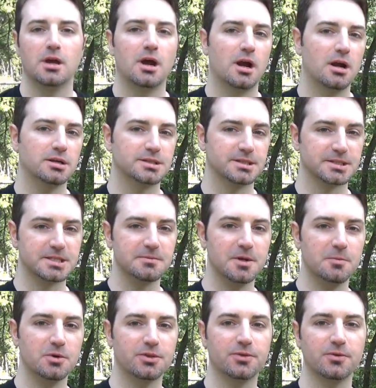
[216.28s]
Alright, so tip
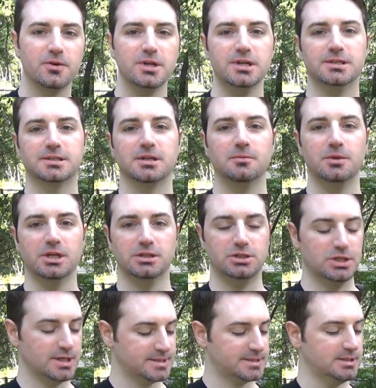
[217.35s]
number 3 is going to be
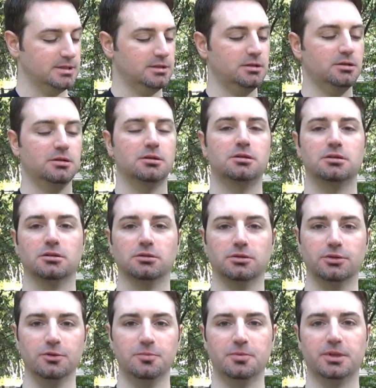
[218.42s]
adjusting your
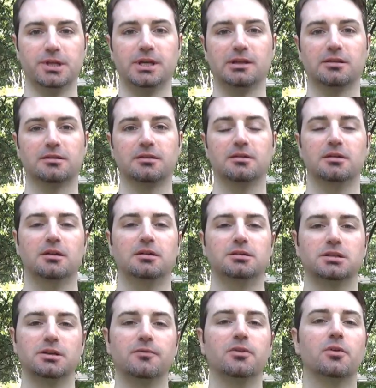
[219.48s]
loop length to
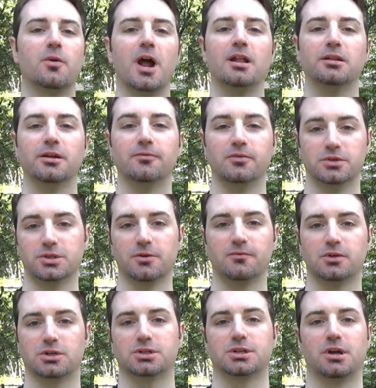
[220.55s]
give you the right leverage over
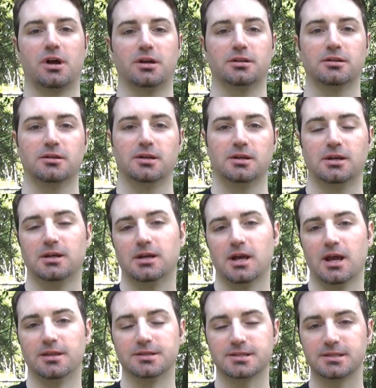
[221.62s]
your shot.
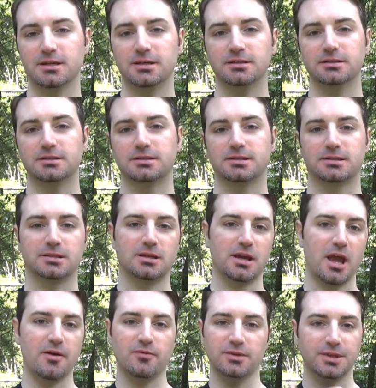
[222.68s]
Now this does
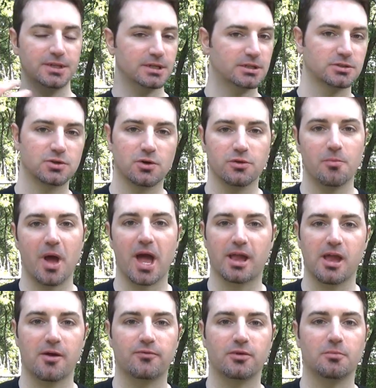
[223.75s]
everything to control the back
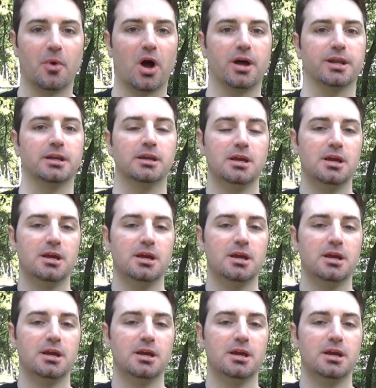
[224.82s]
half of your body.